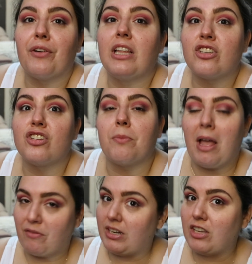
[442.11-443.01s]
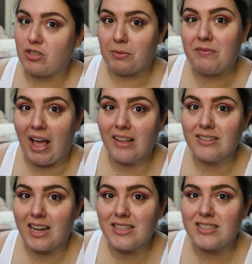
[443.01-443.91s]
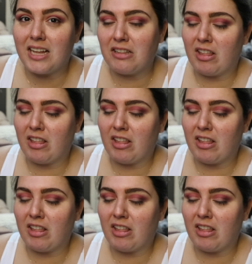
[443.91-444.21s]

relationship, every day should be Valentine's Day.